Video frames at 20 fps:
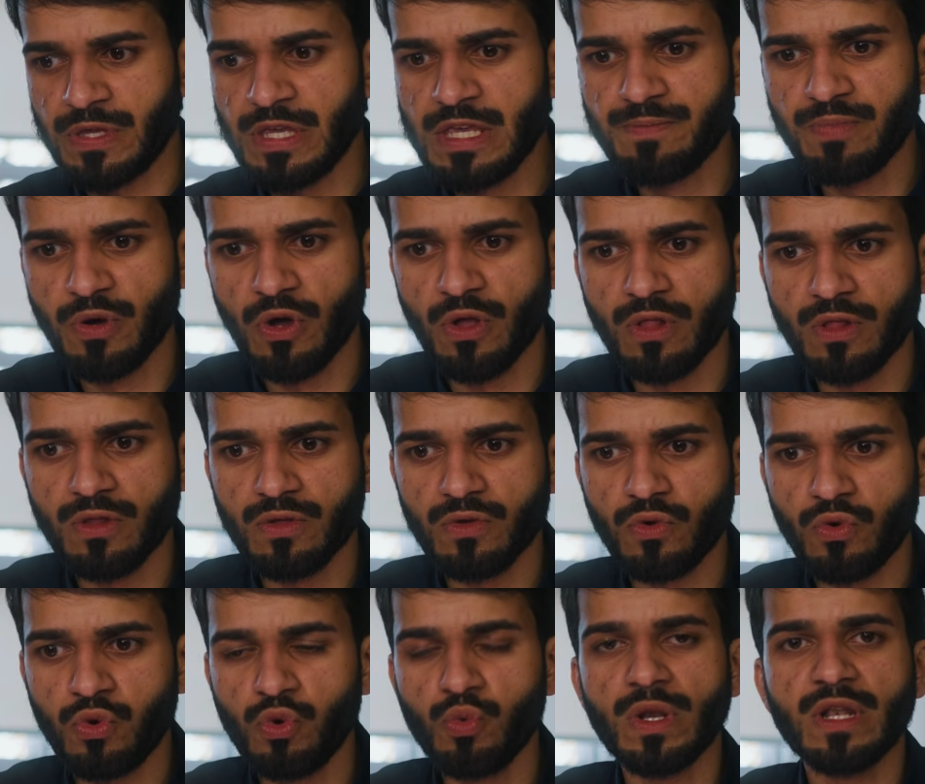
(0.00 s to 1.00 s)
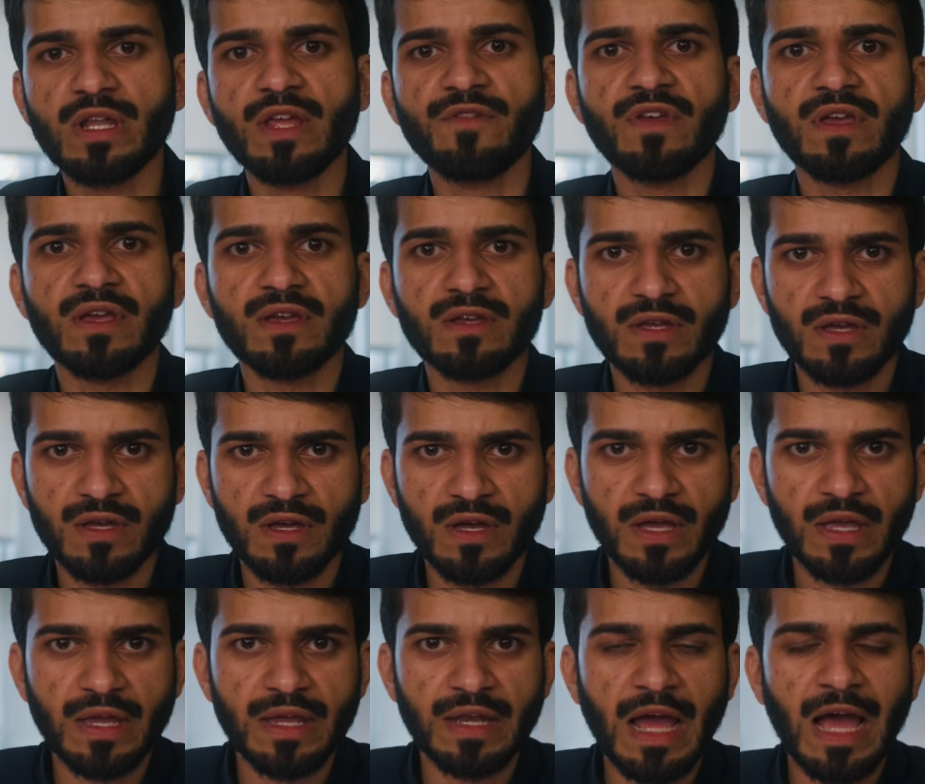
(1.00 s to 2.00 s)
people who were living
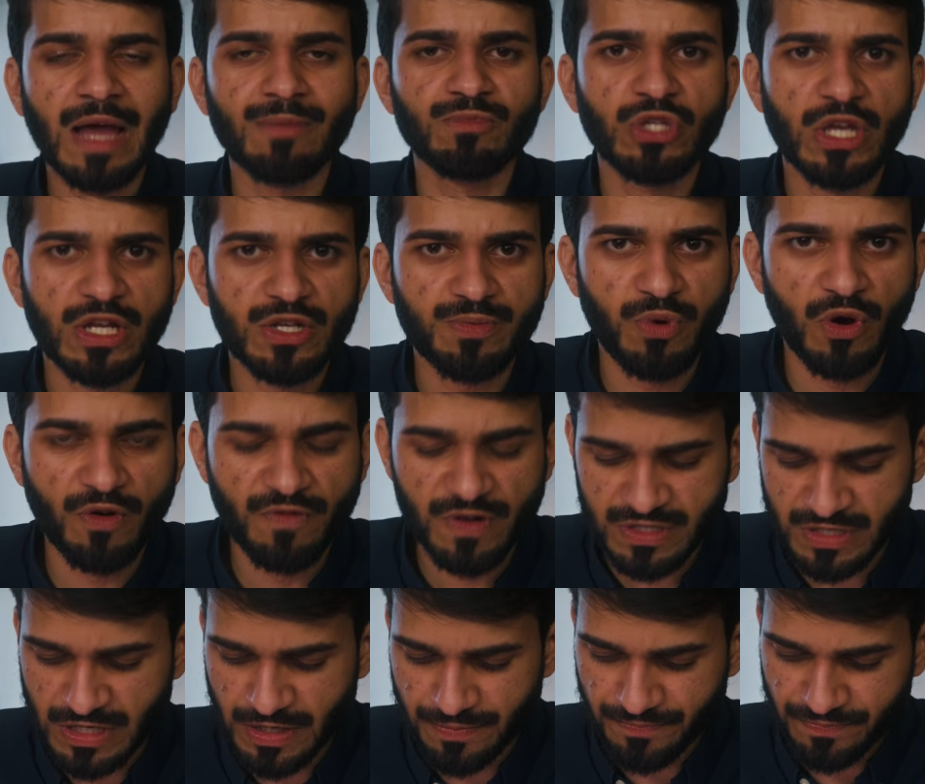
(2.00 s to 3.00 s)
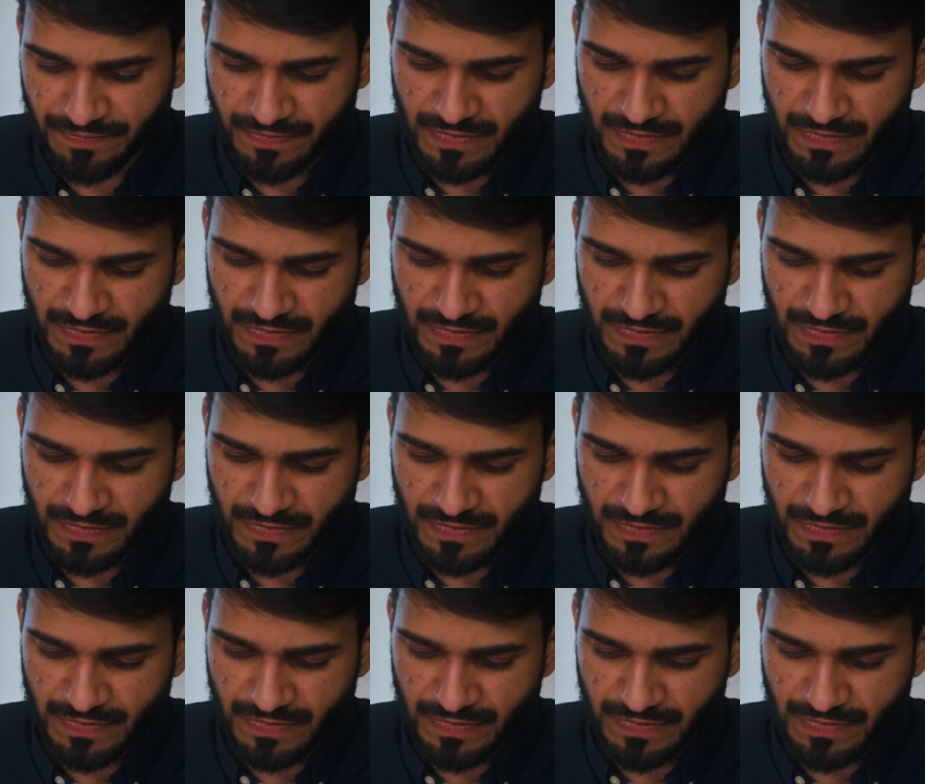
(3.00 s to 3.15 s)
in abject poverty.